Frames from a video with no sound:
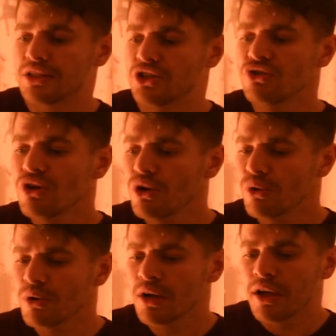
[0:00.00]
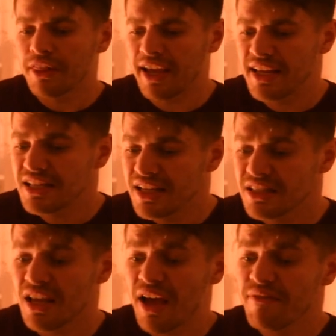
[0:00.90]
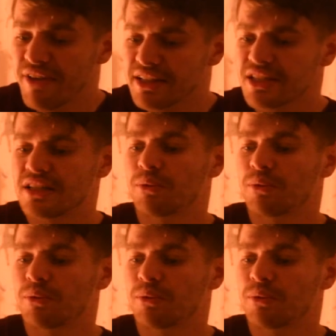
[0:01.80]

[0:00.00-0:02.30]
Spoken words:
"Did you know that he's invented